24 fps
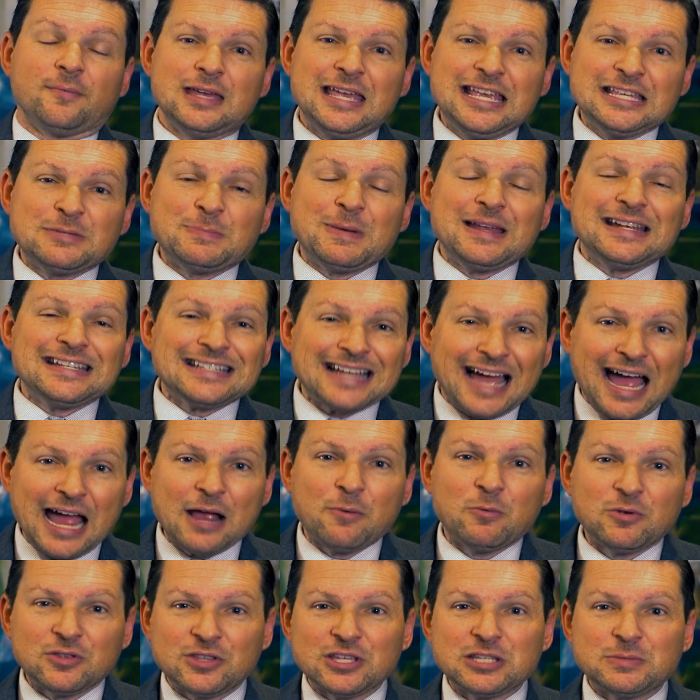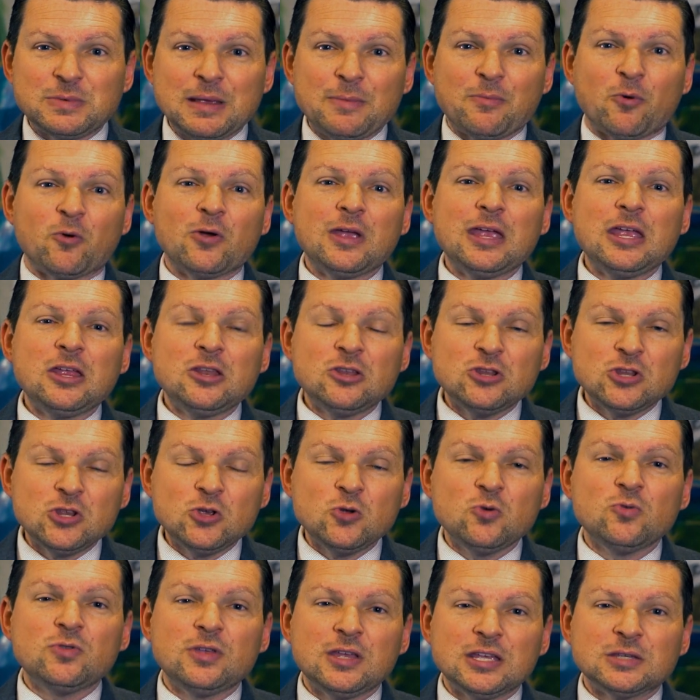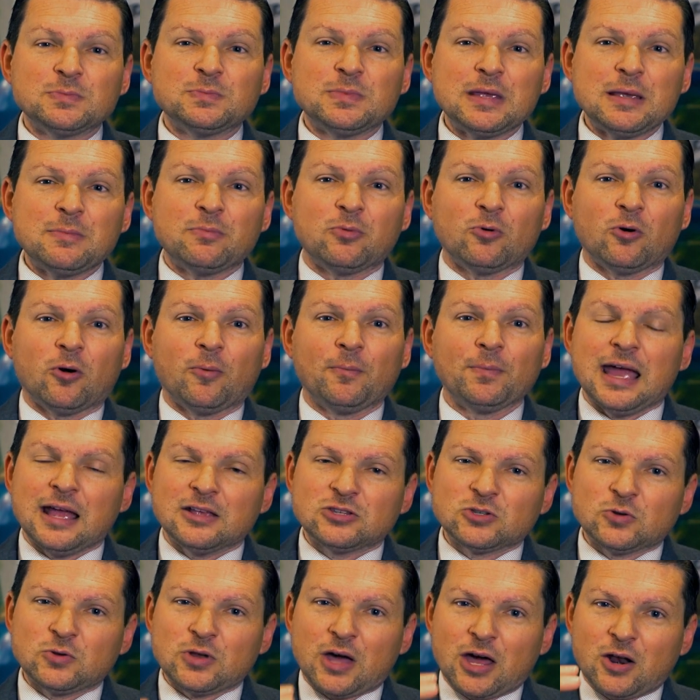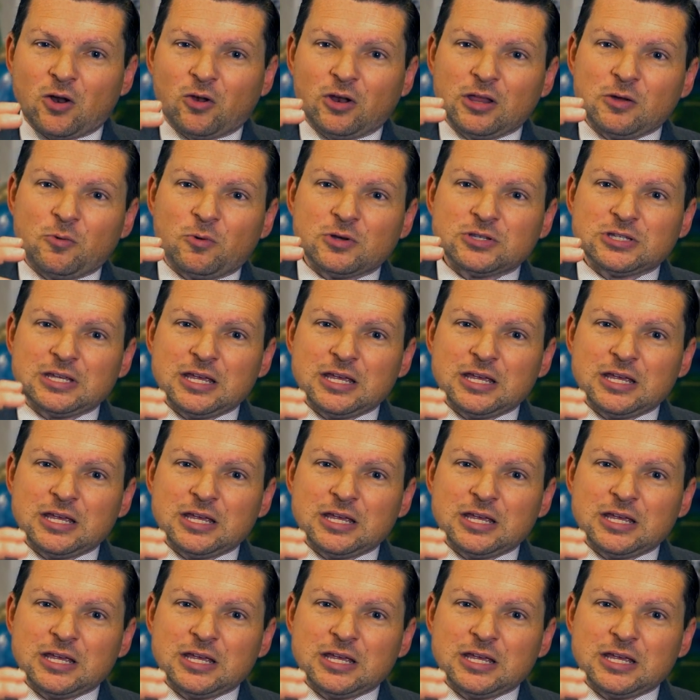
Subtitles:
He spent time with these people. He knew these people. And so not only was